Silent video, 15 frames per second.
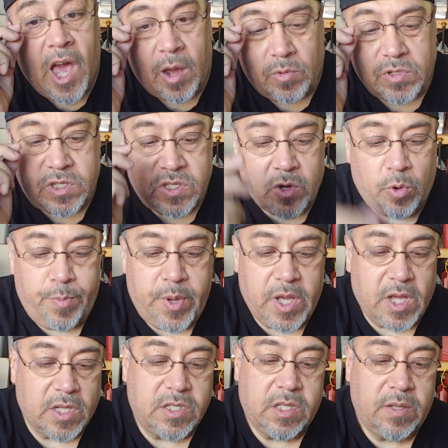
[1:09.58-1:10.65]
I was so
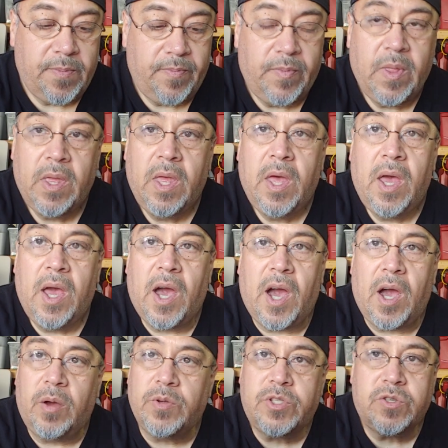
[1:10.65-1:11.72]
pissed.
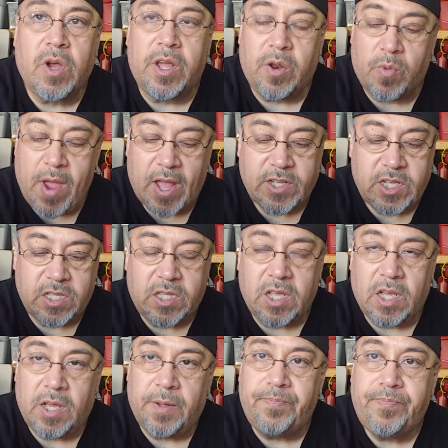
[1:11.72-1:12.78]
Uh, I was trying to ratchet
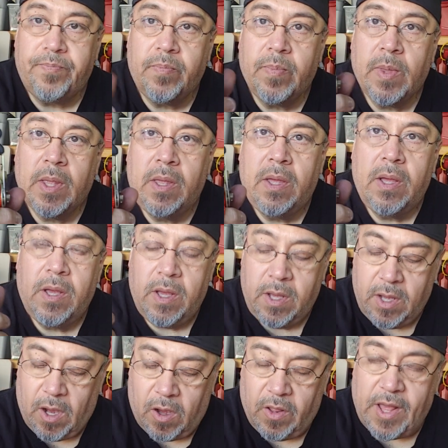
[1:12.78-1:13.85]
the, uh,
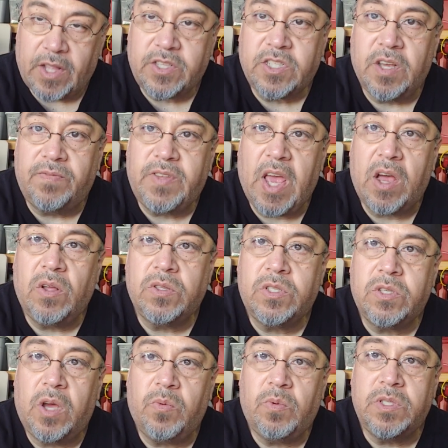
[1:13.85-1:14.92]
all that stuff down,
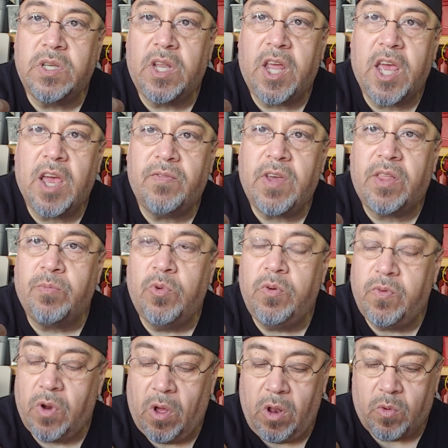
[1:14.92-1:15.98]
so I wasn't going to have that
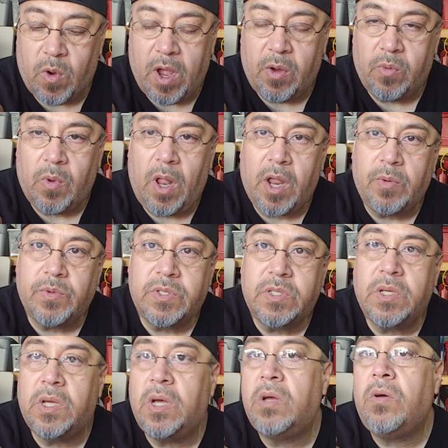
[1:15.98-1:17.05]
moving all around while I was
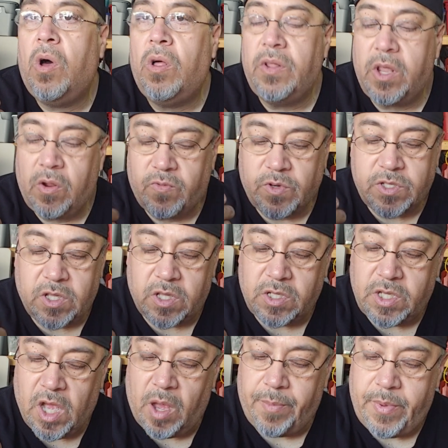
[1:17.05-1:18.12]
uh, hauling it over to the
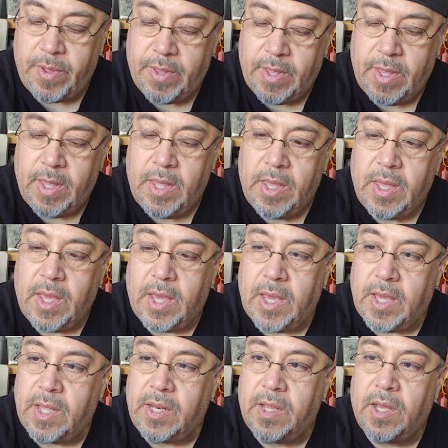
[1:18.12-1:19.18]
dump.
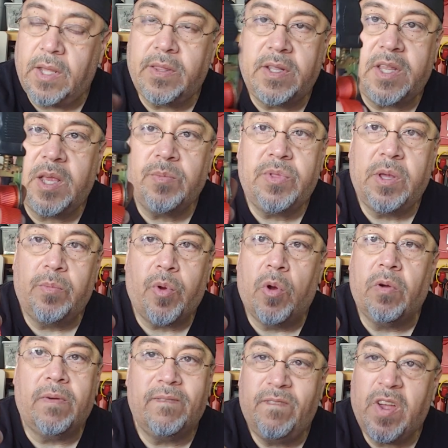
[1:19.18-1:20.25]
And uh, the damn thing
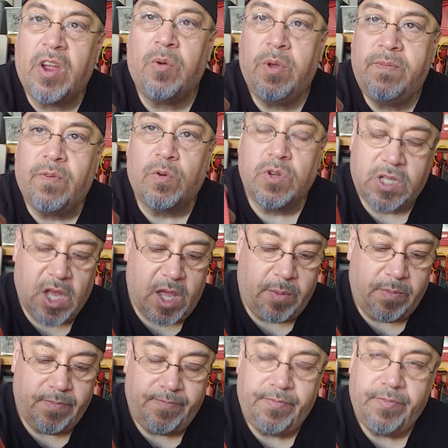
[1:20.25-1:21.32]
broke the very first time.